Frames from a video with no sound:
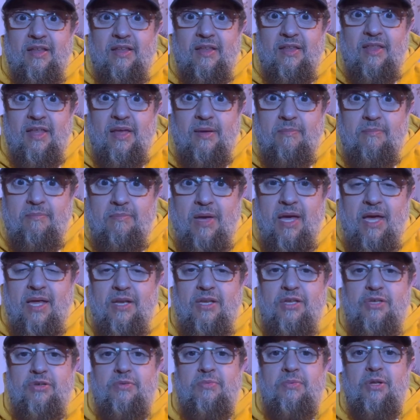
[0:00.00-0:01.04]
the
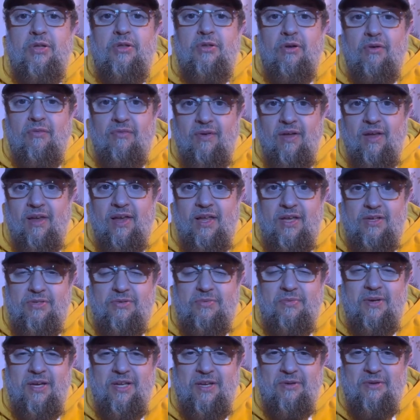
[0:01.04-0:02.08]
management of Allah
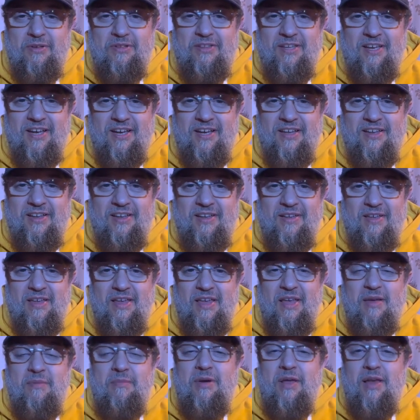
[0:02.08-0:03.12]
subhanahu wa ta'ala.
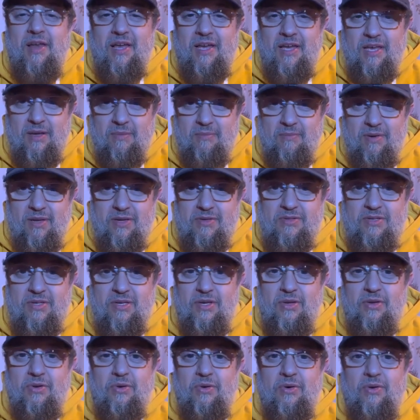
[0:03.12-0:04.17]
May Allah keep
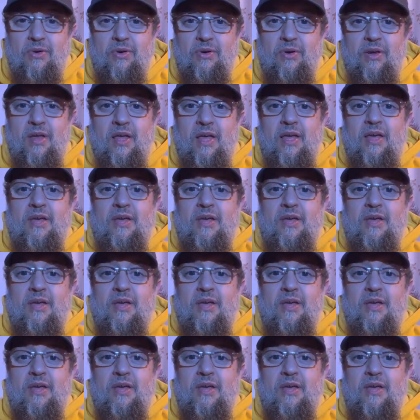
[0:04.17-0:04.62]
blessing you all.